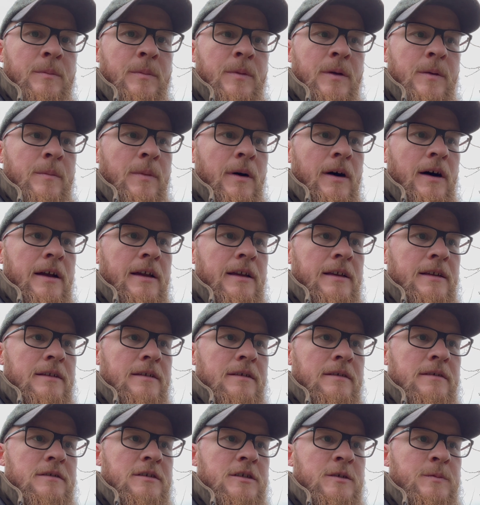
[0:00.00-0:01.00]
But by
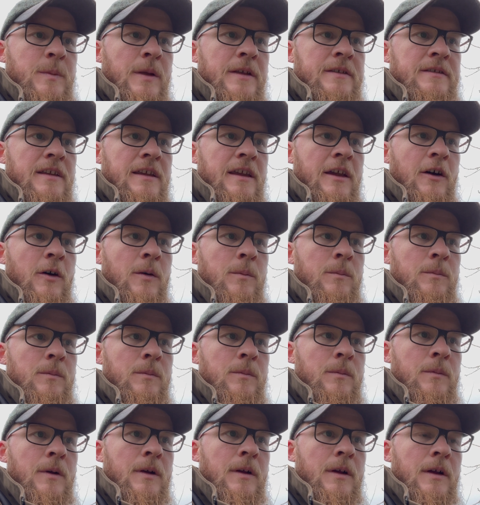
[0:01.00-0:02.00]
splitting it up
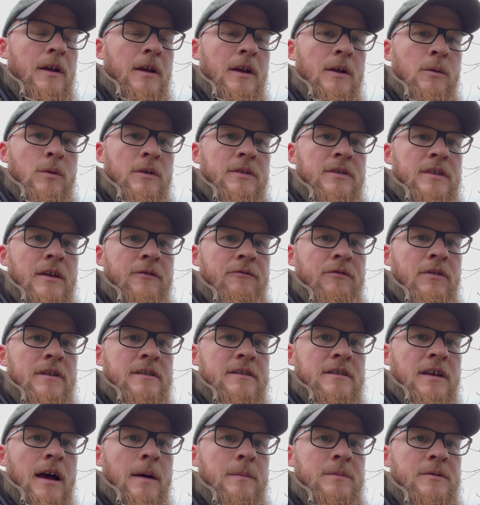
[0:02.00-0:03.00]
with different
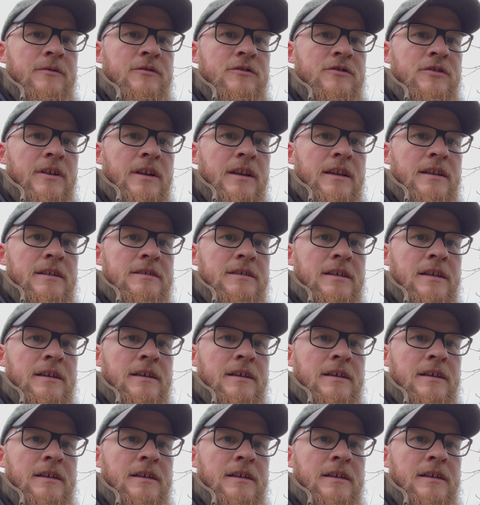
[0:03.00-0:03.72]
types of trees,